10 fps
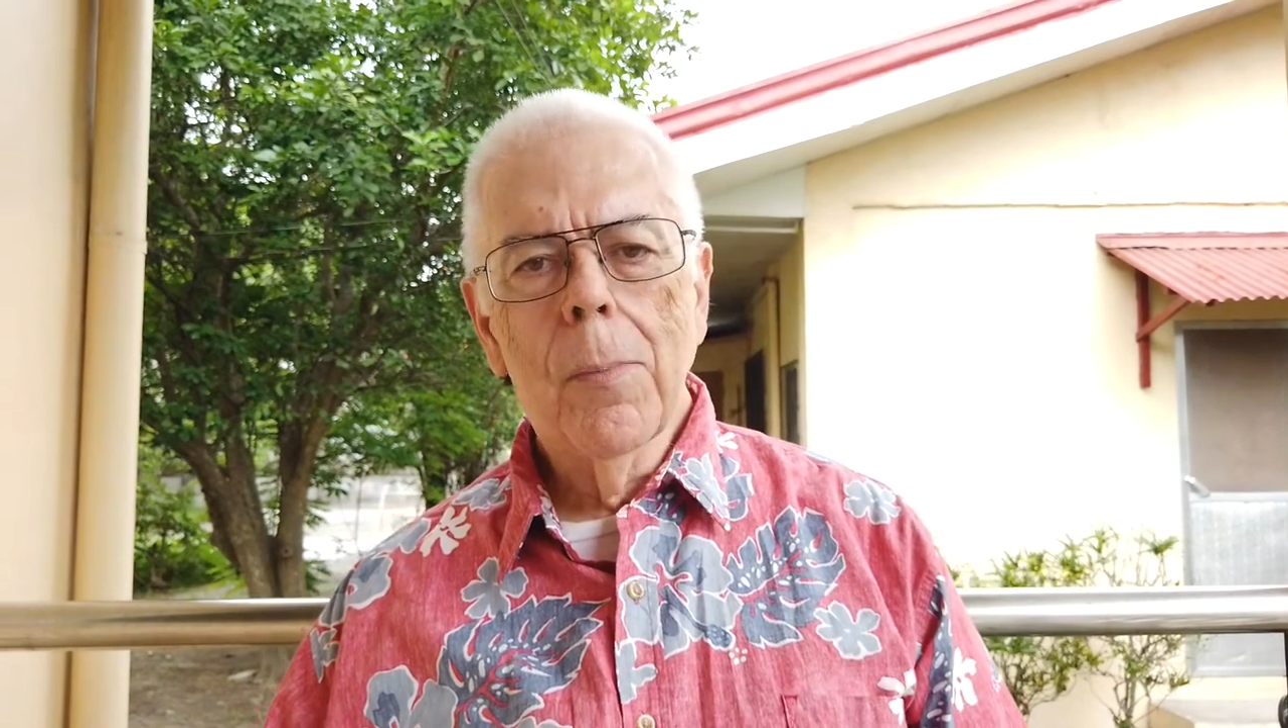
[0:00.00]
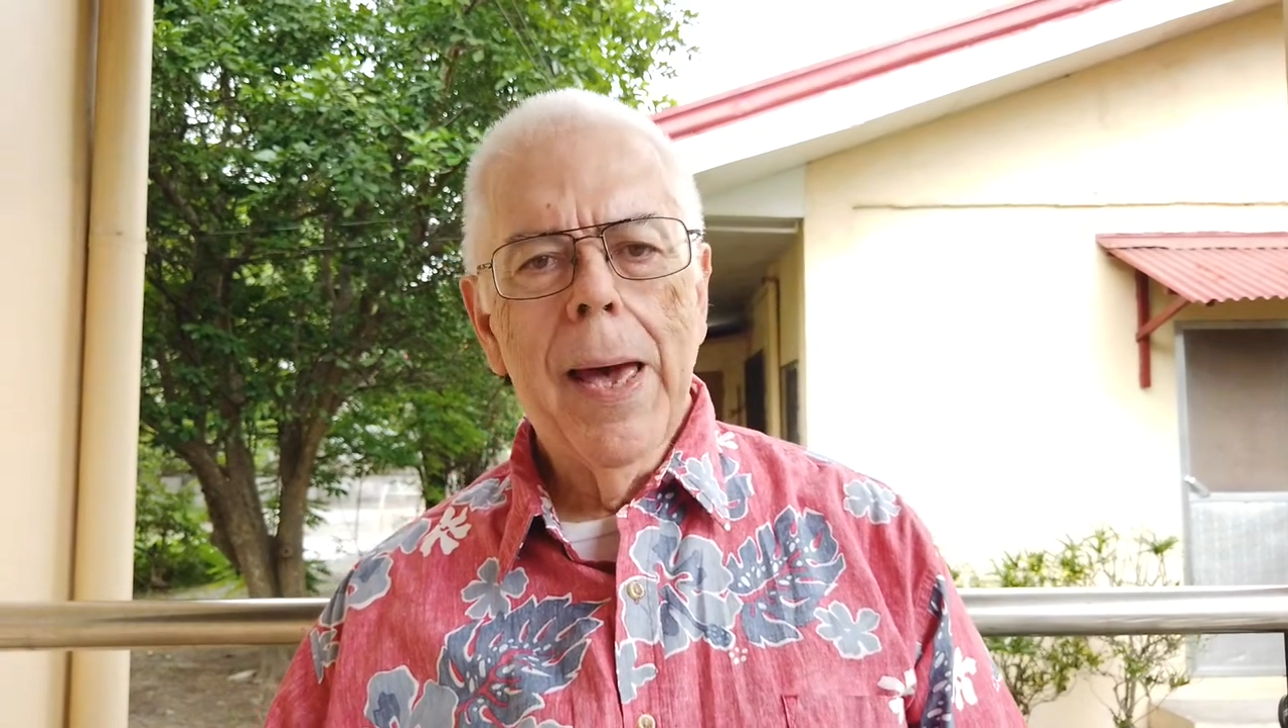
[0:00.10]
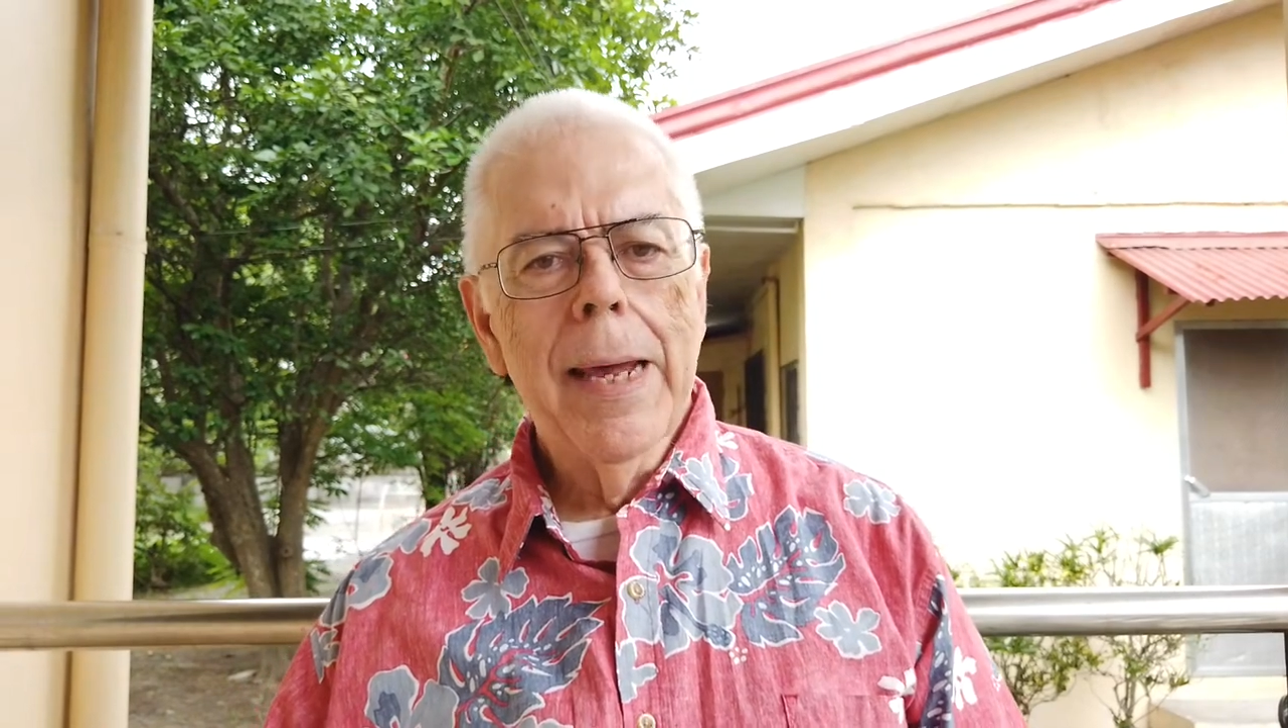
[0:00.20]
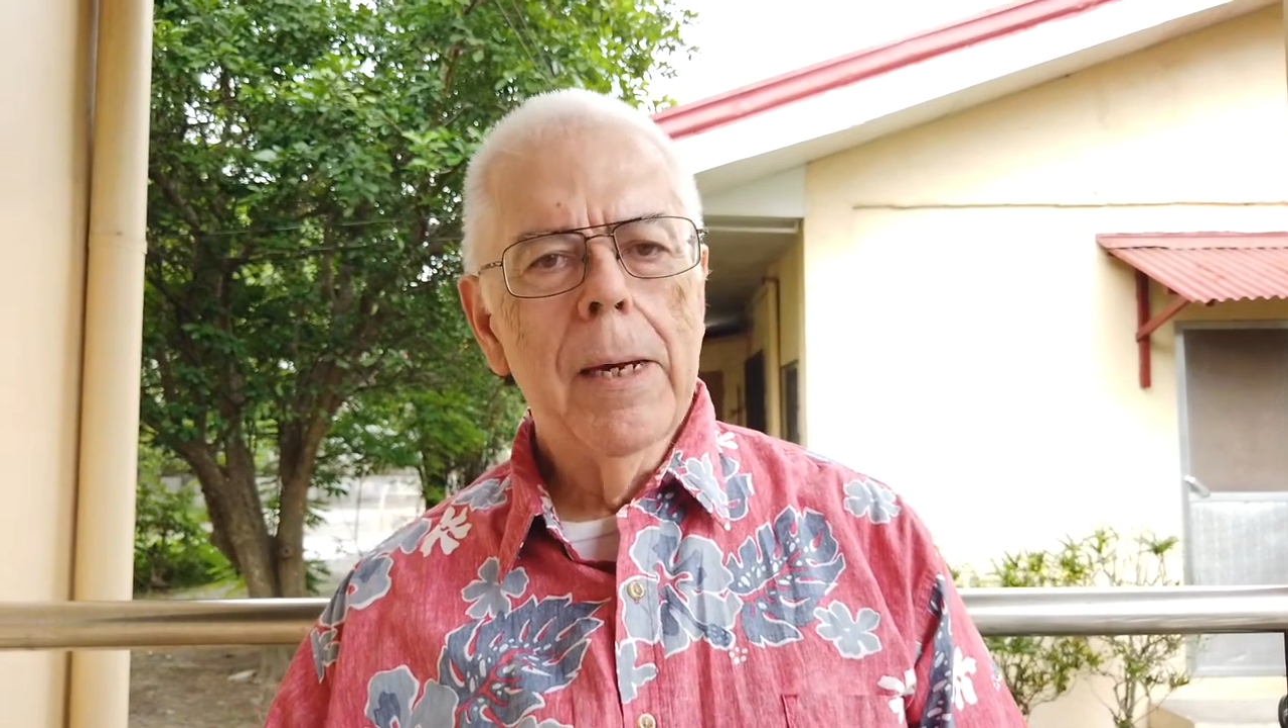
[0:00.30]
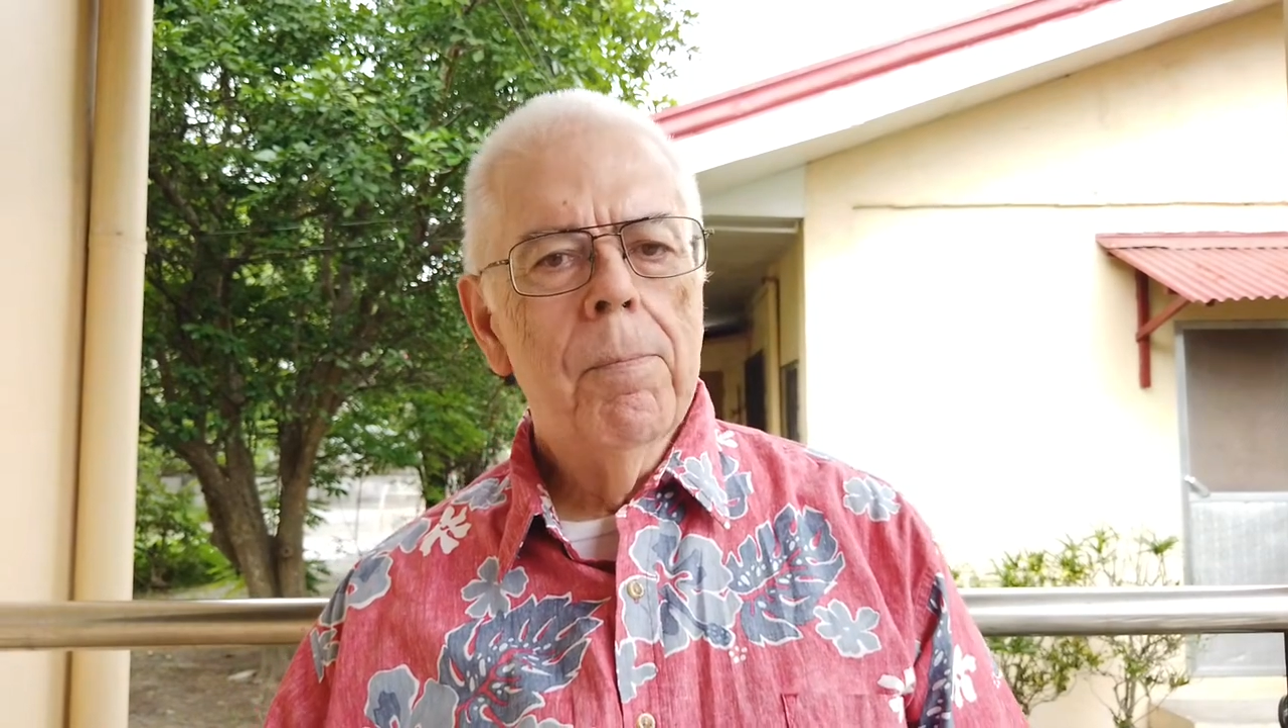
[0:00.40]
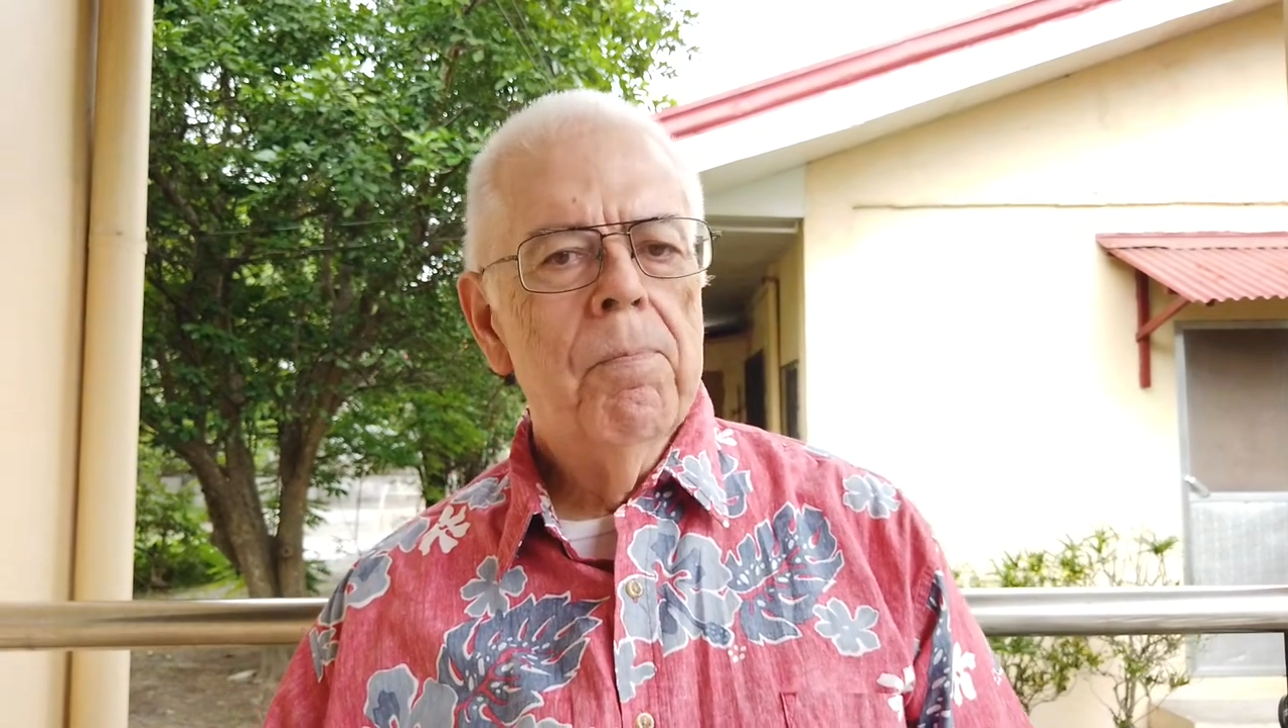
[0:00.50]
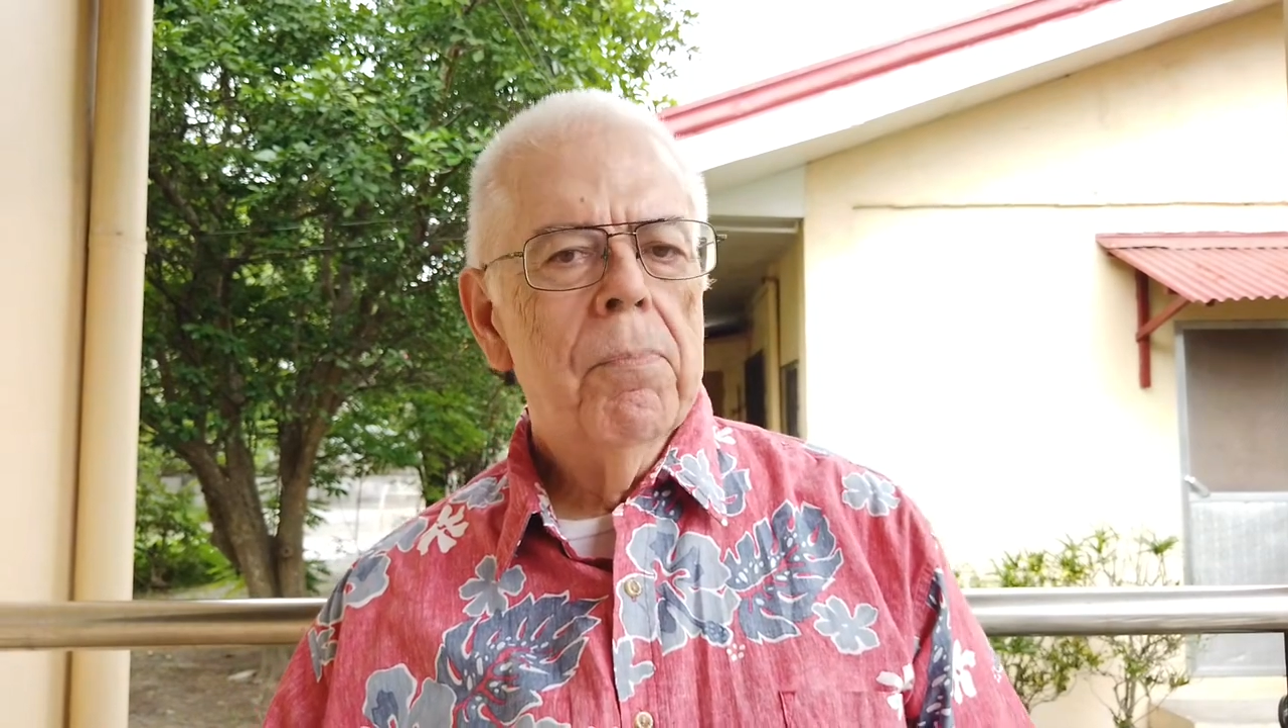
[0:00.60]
about it,